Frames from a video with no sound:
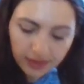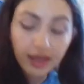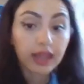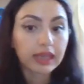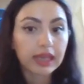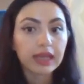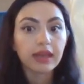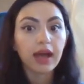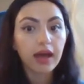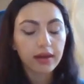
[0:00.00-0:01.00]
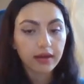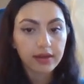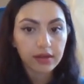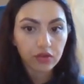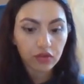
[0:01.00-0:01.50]
Again, how did
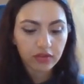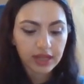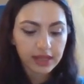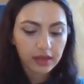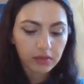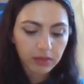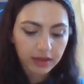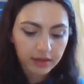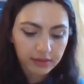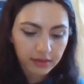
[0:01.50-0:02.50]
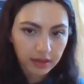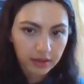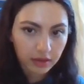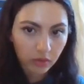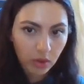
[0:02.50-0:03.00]
I understand it? Because in
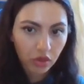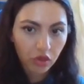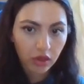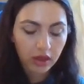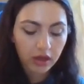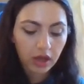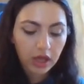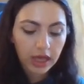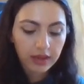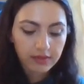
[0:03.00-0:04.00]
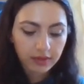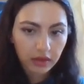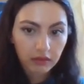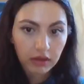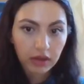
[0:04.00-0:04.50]
the question, it's
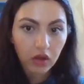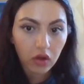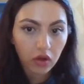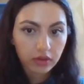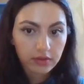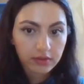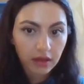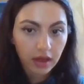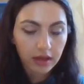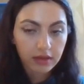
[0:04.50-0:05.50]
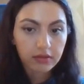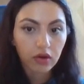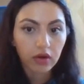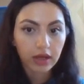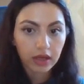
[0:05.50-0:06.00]
given all the sides
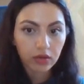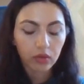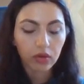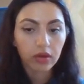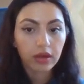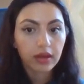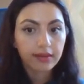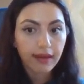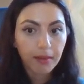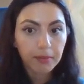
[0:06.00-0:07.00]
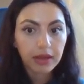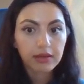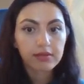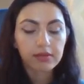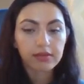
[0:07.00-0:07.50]
are equal. That
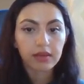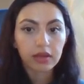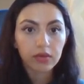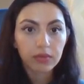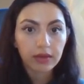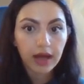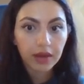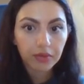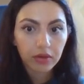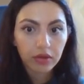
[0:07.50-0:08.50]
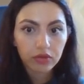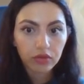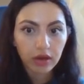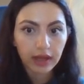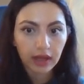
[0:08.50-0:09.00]
means it's an equilateral
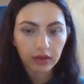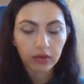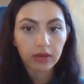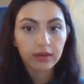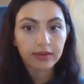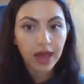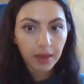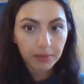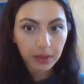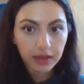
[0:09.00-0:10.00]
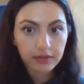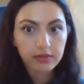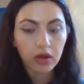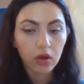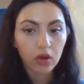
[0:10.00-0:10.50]
triangle. That means
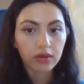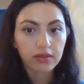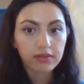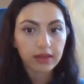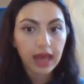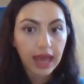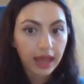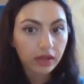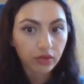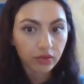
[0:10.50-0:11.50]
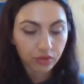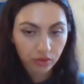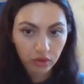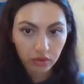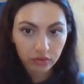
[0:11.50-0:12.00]
all the angles are
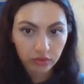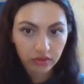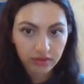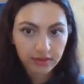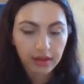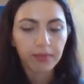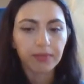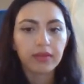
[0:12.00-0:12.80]
also the same.